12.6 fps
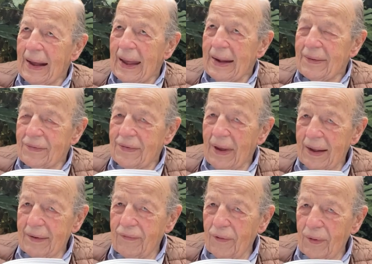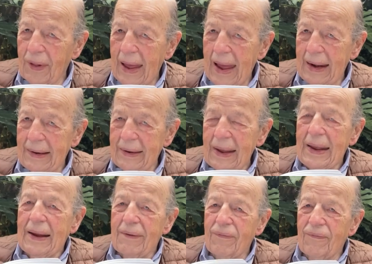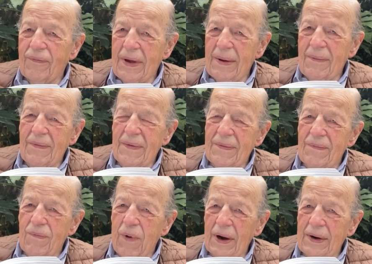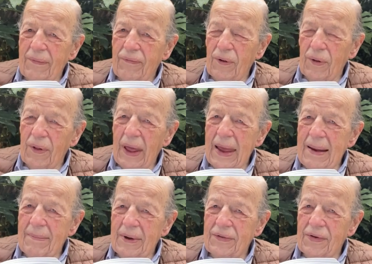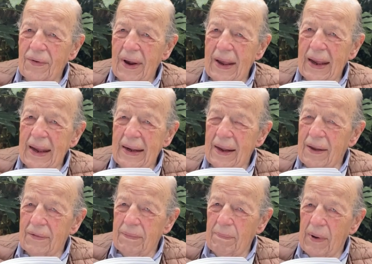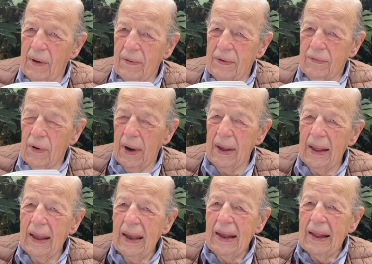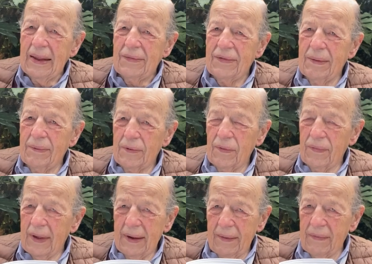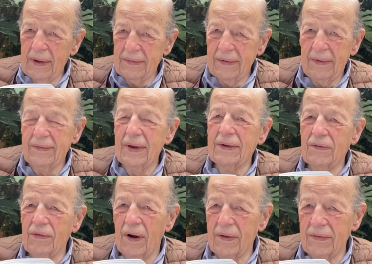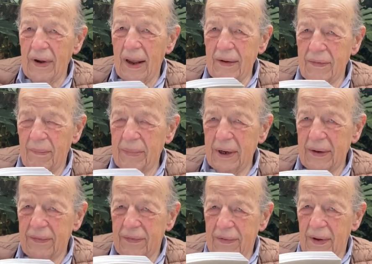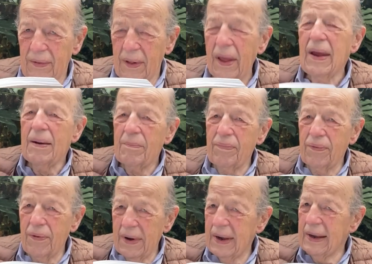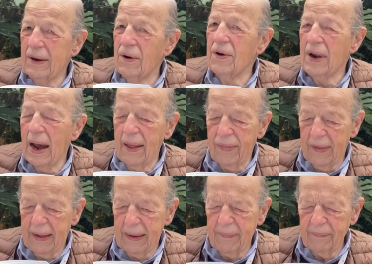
insightful and wonderful imagery in his poetry. See what you think of this. It's in translation, but it's still pretty good, I think.